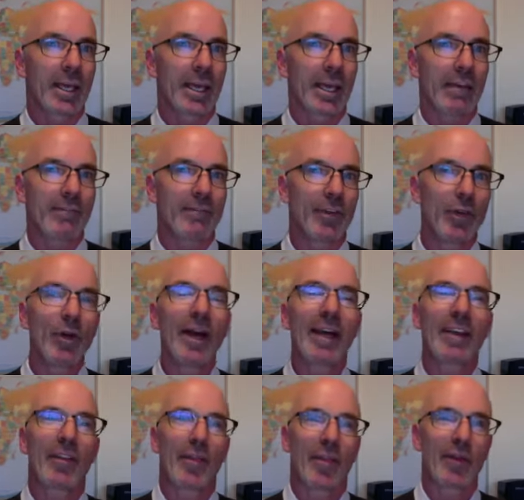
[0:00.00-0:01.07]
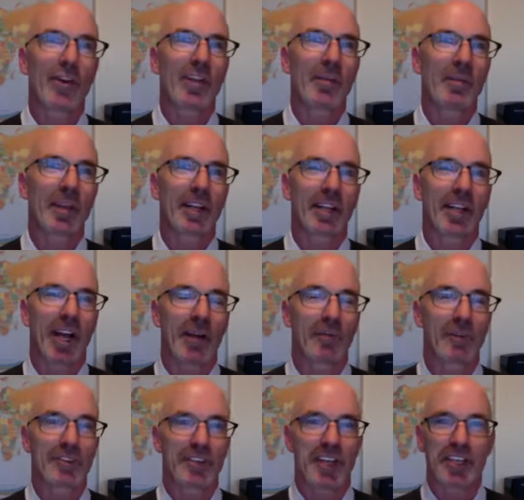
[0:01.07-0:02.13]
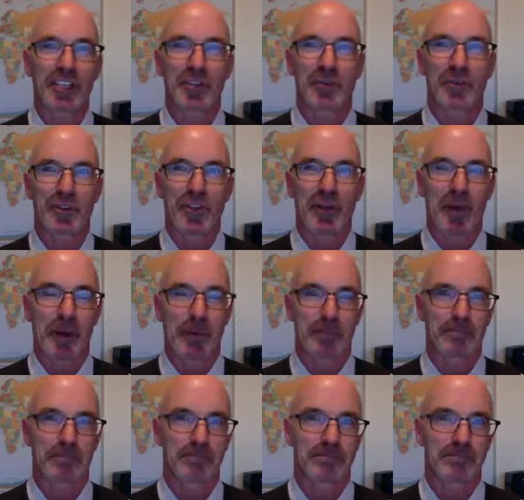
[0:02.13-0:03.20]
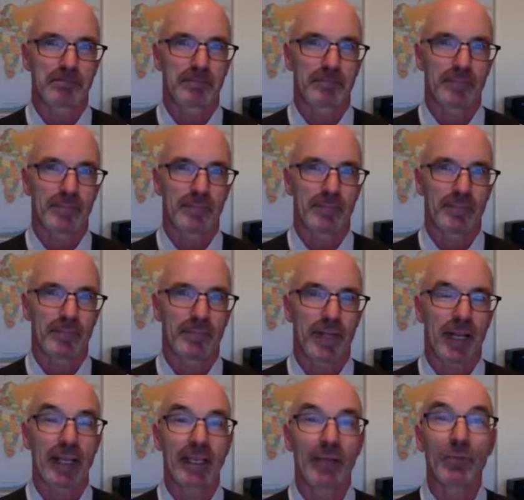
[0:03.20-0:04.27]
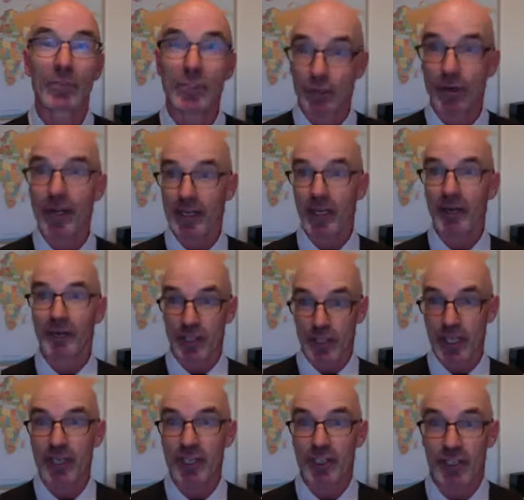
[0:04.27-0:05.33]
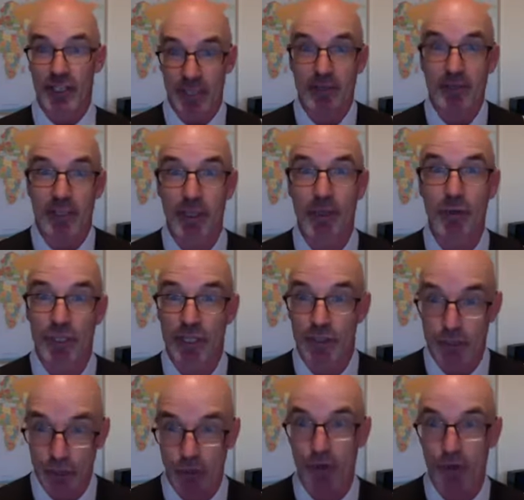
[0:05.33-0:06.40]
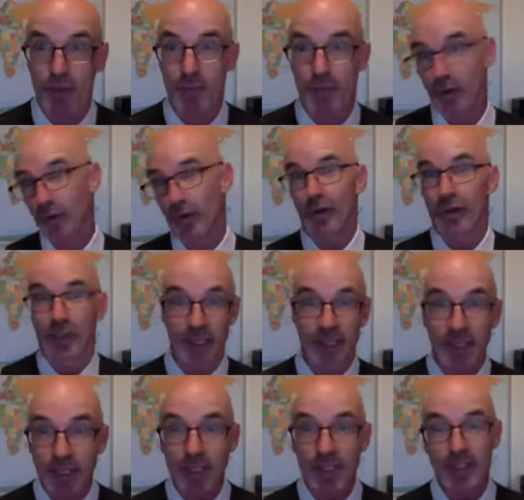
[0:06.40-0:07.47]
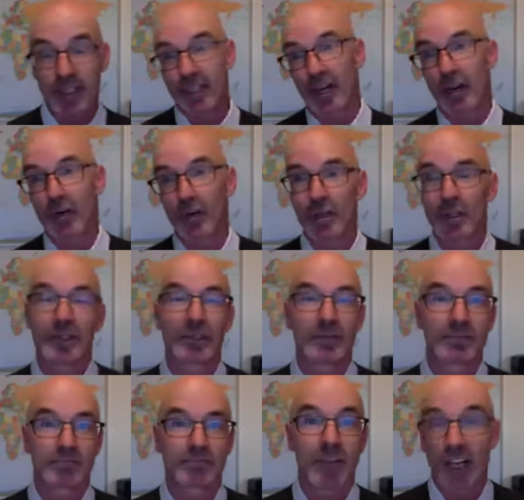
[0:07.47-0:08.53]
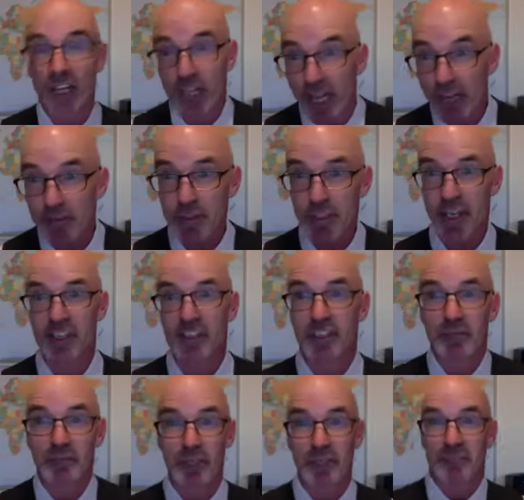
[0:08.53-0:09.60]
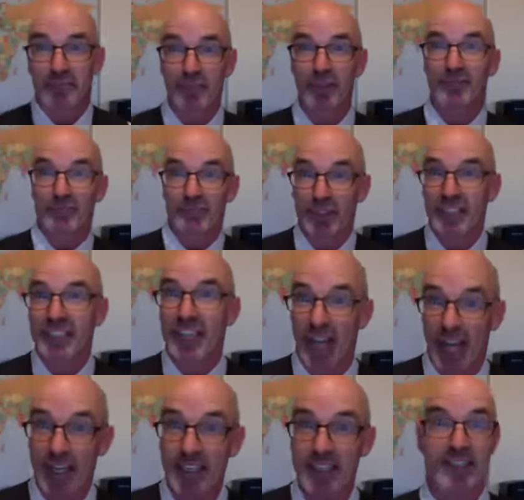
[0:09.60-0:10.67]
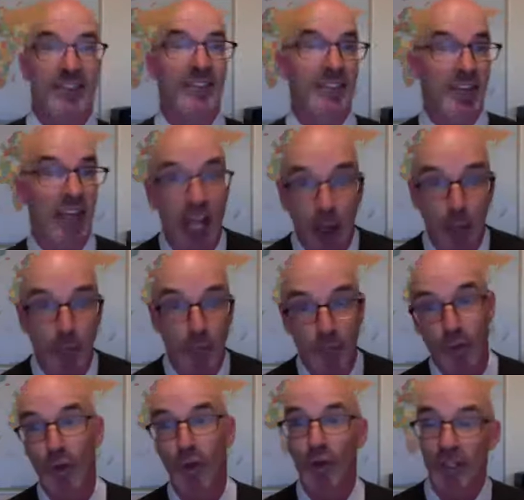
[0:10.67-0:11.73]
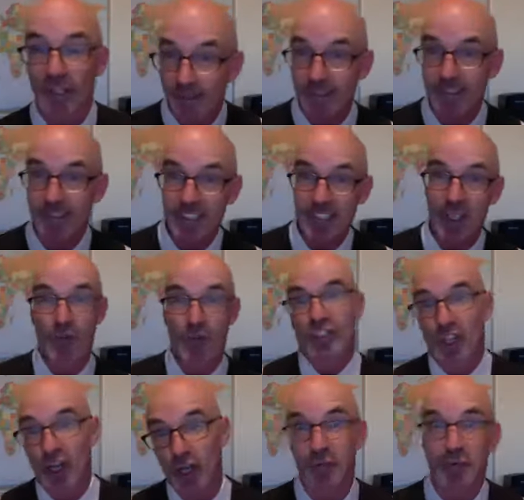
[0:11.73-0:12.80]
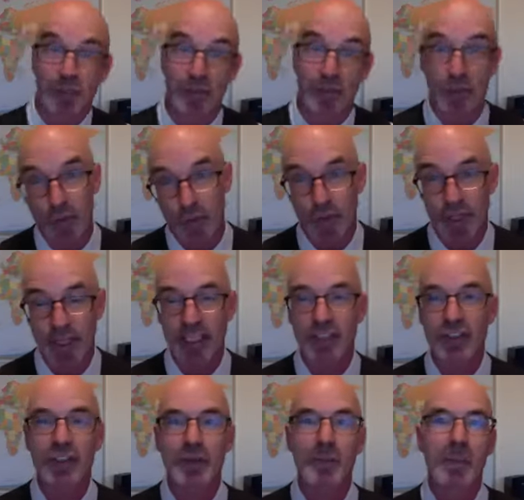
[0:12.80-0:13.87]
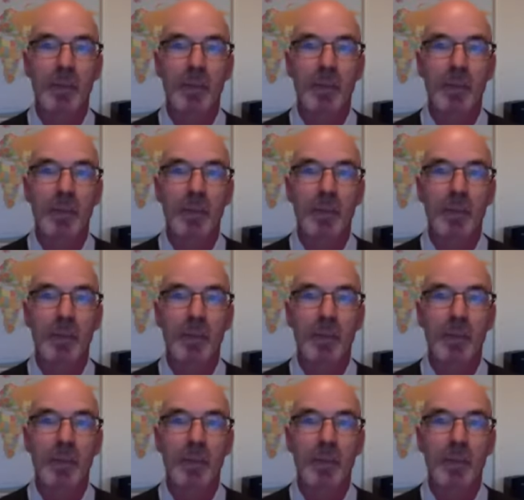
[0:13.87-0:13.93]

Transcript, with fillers: if you had a thirty-minute conversation with someone, and it was a great conversation, and, you know, it was enjoyable and, you know, not life-changing, but, but, but nice and helpful and, you know, solved a few things.